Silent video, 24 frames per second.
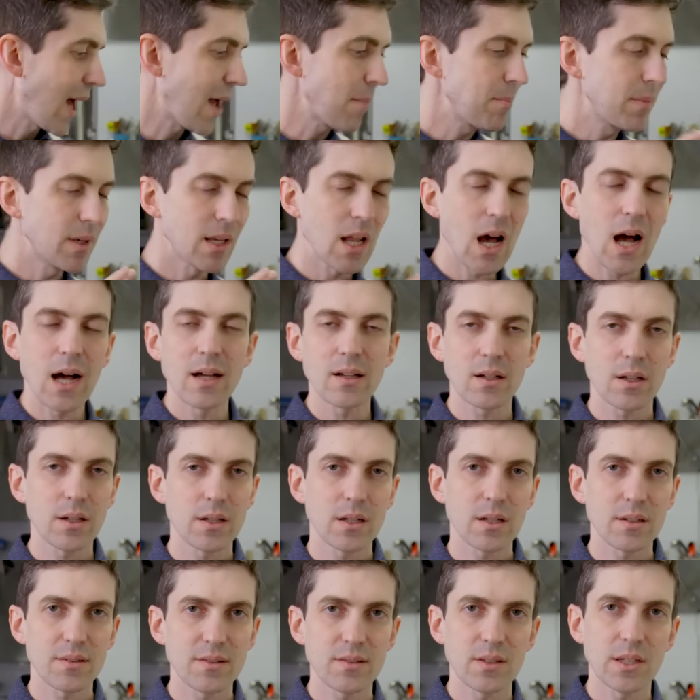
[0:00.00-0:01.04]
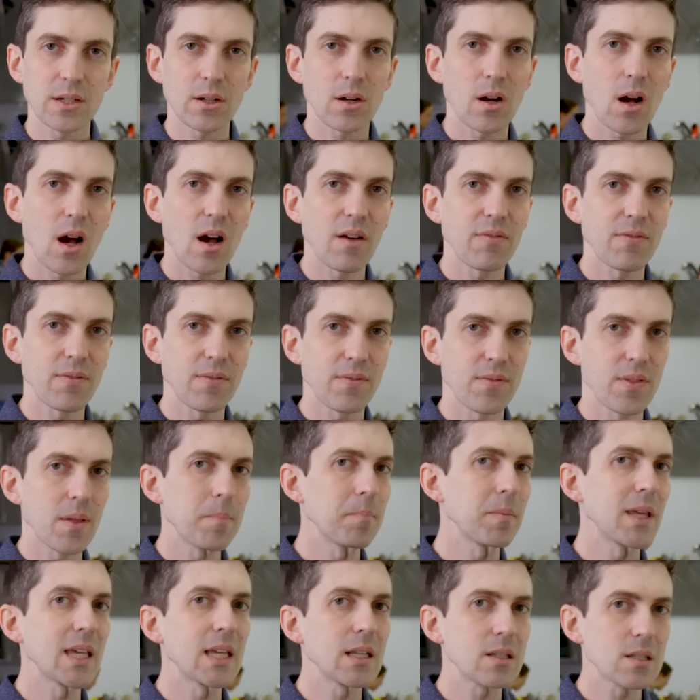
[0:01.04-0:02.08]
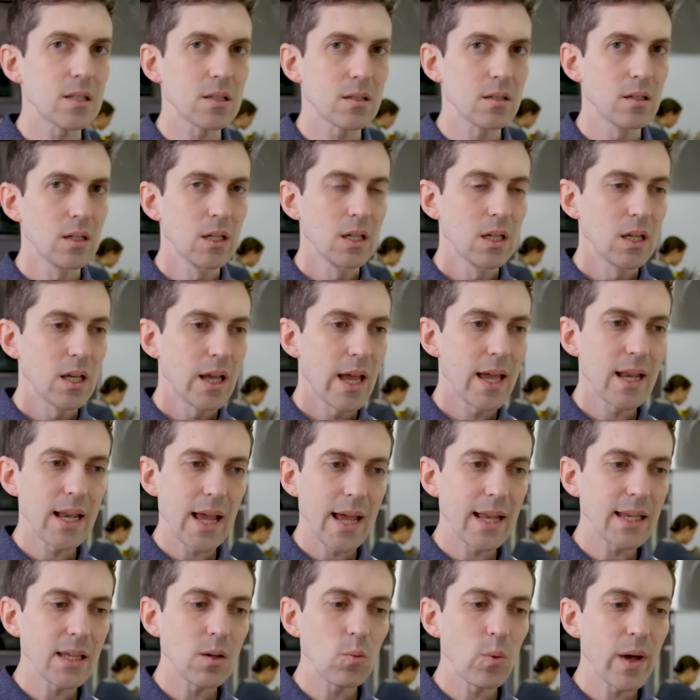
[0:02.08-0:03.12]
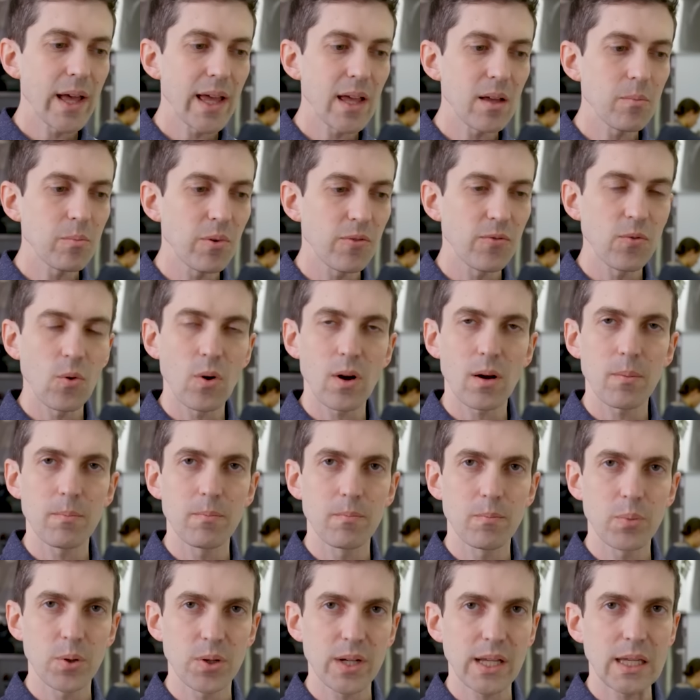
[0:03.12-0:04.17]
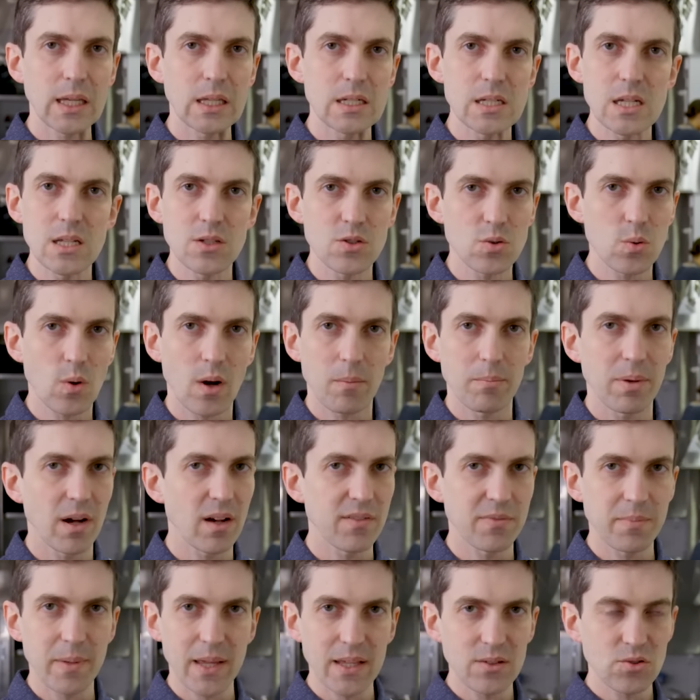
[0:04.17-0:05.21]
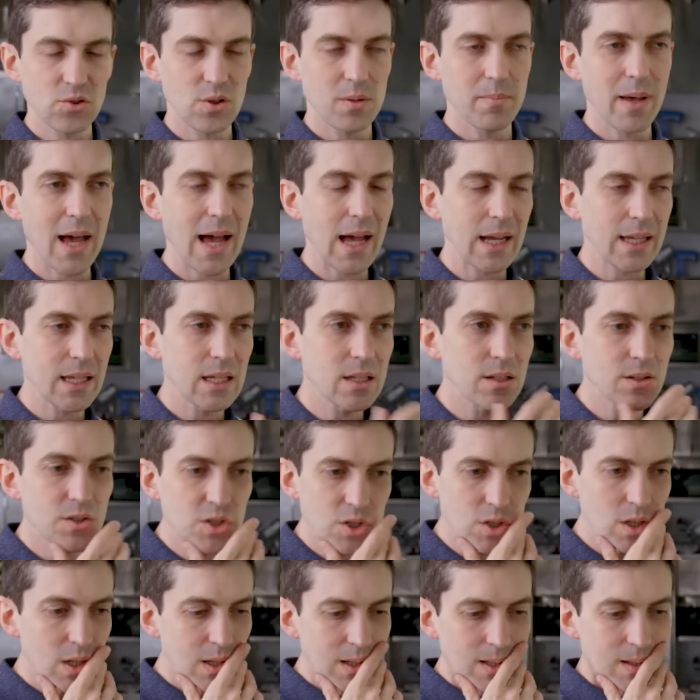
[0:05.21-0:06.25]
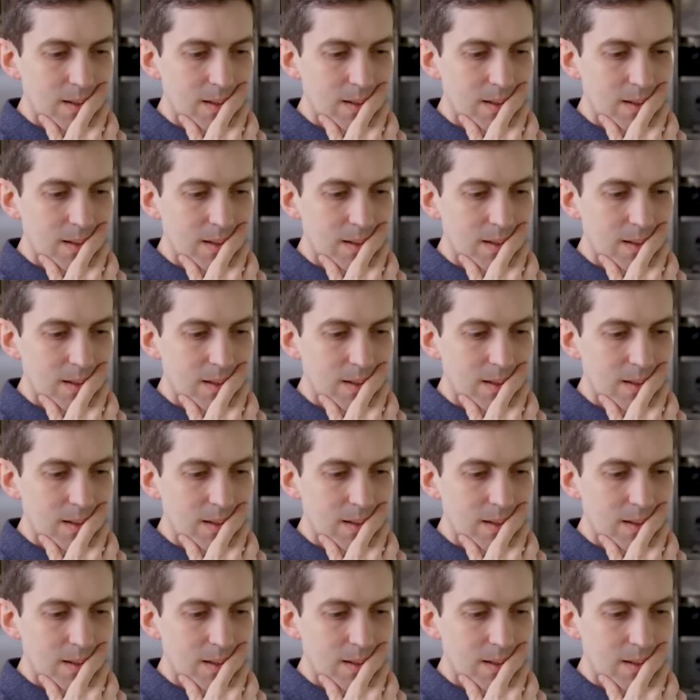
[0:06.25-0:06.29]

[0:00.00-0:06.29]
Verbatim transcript: I'm not gonna sear off the meat in any way before putting it into our puff pastry package.